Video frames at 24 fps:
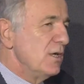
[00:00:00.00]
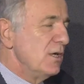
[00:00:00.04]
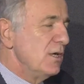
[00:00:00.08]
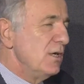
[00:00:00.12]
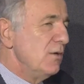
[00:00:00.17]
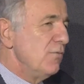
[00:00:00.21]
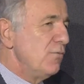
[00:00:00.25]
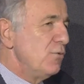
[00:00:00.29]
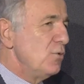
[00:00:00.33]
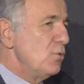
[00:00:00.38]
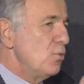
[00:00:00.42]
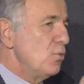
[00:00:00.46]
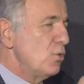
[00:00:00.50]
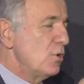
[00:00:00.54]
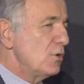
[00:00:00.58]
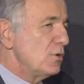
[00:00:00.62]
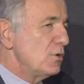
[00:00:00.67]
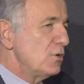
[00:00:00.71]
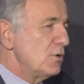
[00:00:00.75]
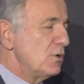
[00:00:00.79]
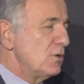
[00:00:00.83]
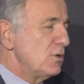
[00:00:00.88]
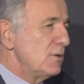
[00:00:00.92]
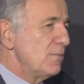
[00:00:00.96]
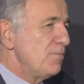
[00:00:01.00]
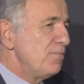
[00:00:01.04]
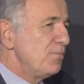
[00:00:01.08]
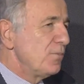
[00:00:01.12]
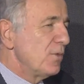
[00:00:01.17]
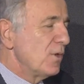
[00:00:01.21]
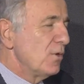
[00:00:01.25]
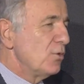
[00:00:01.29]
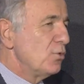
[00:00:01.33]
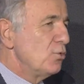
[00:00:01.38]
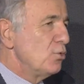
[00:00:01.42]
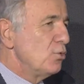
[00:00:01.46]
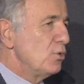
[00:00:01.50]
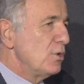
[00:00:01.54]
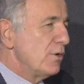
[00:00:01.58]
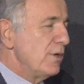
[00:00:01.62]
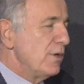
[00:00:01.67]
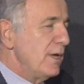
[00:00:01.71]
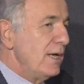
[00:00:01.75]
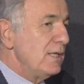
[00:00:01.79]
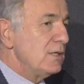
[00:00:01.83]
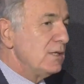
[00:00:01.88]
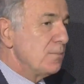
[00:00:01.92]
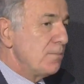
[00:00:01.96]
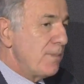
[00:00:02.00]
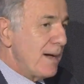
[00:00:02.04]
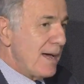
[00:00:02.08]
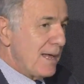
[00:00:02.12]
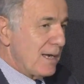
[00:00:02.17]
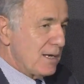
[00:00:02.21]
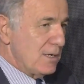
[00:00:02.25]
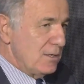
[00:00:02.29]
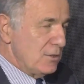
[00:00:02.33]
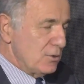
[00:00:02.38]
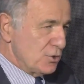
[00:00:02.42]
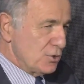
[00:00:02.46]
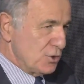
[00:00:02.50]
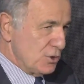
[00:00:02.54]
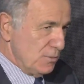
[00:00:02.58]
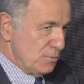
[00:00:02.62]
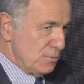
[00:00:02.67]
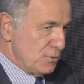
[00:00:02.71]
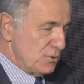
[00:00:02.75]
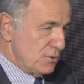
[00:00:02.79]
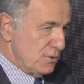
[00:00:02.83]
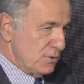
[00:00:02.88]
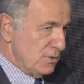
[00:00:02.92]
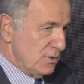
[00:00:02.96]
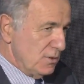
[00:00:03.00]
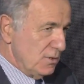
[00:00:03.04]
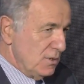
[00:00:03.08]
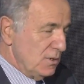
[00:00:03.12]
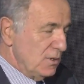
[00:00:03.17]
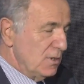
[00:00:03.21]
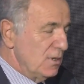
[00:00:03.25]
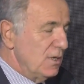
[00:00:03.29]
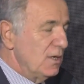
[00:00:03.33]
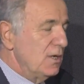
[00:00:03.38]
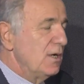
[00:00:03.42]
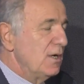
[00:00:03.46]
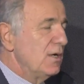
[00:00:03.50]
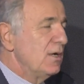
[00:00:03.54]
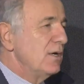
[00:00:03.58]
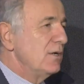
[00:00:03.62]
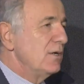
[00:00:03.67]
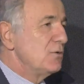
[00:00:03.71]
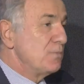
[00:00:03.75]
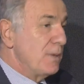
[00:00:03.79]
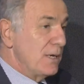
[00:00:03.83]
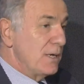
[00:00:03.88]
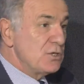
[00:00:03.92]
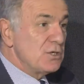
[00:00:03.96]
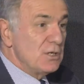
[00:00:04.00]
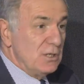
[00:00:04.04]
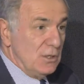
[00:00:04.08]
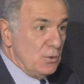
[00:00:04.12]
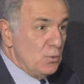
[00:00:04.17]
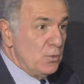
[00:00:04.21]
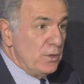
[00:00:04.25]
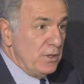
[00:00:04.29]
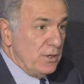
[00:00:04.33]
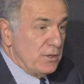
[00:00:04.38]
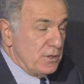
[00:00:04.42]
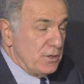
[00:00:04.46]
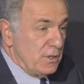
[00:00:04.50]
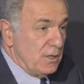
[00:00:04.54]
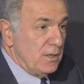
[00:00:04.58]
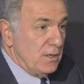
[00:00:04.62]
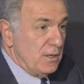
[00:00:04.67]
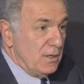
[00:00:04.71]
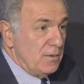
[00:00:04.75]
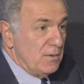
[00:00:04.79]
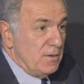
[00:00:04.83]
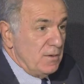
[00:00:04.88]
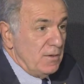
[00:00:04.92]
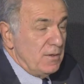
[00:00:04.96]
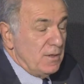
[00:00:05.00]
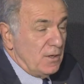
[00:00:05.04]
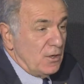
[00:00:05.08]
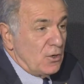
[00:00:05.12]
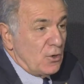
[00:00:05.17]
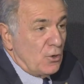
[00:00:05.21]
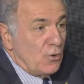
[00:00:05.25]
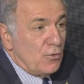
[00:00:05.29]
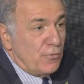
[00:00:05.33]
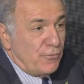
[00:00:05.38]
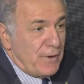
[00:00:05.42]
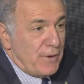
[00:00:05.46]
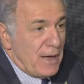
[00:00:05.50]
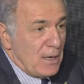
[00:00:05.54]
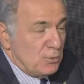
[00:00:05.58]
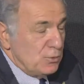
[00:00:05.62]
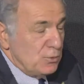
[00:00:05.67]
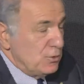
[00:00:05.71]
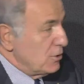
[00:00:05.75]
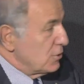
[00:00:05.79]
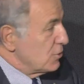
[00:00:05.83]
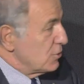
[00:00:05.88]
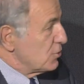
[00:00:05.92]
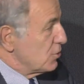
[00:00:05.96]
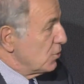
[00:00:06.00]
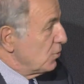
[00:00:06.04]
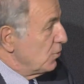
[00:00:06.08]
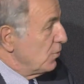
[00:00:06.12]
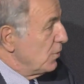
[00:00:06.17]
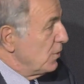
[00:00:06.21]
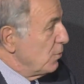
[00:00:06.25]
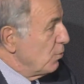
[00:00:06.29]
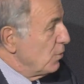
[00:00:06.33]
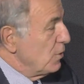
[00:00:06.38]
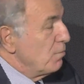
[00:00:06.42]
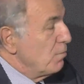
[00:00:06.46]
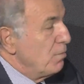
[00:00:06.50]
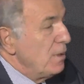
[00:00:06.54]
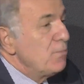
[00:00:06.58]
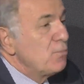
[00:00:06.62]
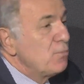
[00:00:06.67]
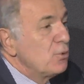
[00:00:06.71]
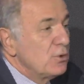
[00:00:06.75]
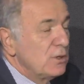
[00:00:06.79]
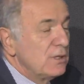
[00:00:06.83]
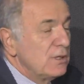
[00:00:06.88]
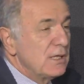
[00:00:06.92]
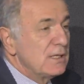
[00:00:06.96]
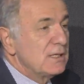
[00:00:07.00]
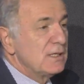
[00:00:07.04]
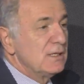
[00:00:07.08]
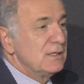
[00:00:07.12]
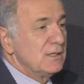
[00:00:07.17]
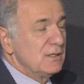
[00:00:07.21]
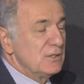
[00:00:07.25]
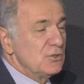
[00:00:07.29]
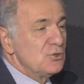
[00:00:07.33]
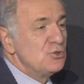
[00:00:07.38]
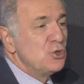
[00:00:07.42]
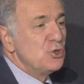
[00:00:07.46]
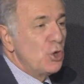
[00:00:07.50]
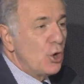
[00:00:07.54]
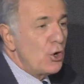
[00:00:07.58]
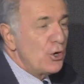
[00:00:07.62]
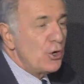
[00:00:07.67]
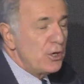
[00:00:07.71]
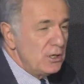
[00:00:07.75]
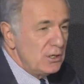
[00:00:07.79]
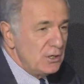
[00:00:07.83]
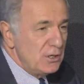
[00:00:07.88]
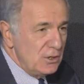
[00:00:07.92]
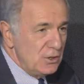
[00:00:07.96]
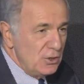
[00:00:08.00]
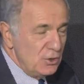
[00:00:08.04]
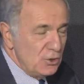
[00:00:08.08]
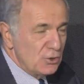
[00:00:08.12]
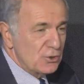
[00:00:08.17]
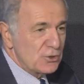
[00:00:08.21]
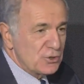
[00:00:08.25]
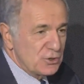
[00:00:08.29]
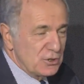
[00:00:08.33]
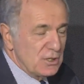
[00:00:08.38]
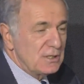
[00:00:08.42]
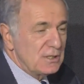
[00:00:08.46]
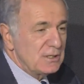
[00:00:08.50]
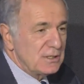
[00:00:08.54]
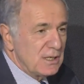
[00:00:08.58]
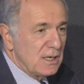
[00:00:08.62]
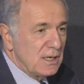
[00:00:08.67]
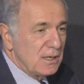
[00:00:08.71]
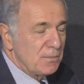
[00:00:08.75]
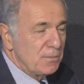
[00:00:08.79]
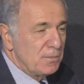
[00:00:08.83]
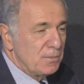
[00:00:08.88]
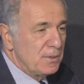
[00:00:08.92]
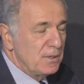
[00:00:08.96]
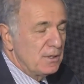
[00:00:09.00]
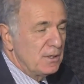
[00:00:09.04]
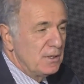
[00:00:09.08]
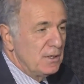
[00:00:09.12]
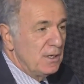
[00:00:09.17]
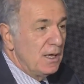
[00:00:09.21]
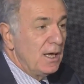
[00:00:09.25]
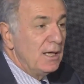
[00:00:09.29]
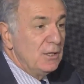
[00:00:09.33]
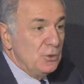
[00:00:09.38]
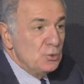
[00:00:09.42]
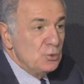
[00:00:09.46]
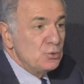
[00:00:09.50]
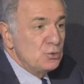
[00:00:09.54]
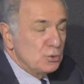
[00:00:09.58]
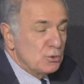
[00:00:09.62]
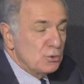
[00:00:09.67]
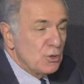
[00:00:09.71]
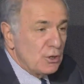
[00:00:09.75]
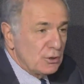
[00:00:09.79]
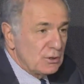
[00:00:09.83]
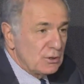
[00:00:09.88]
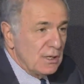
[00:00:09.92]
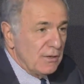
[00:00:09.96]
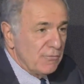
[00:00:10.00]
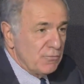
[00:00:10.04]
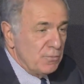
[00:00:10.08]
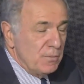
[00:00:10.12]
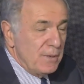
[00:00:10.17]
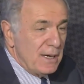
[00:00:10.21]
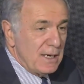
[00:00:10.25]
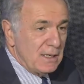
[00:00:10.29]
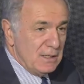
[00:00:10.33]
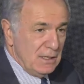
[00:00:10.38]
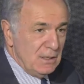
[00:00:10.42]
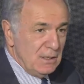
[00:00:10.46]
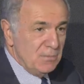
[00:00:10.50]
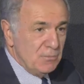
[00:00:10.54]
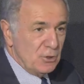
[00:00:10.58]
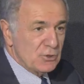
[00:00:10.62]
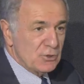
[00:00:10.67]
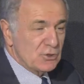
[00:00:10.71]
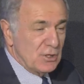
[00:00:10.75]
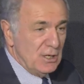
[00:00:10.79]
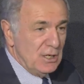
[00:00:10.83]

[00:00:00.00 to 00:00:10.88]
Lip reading: if you want to create partnerships, especially with co-founders, with people that join your startup and you do not have money, in most